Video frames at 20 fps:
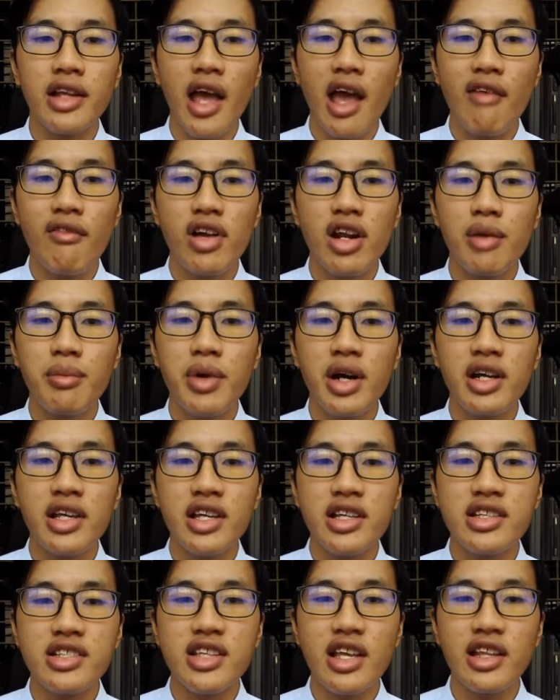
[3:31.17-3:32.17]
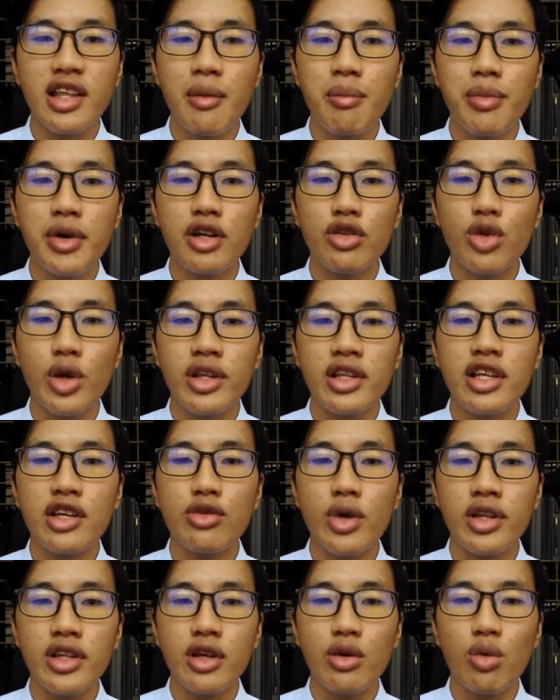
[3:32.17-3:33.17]
available in September
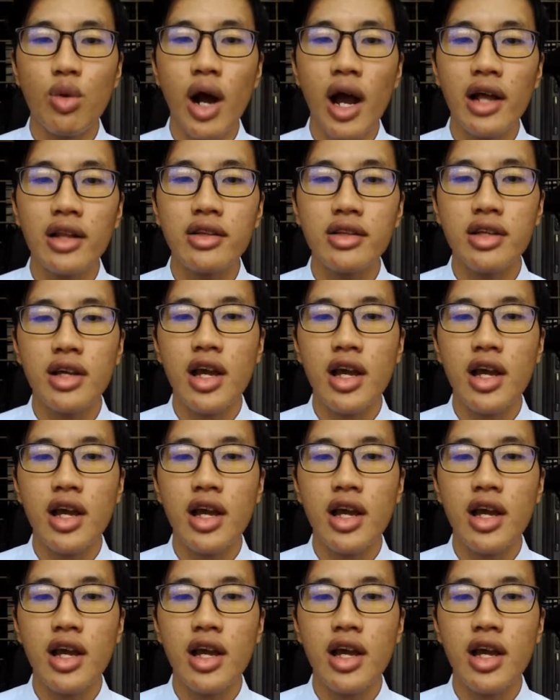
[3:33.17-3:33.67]
2021,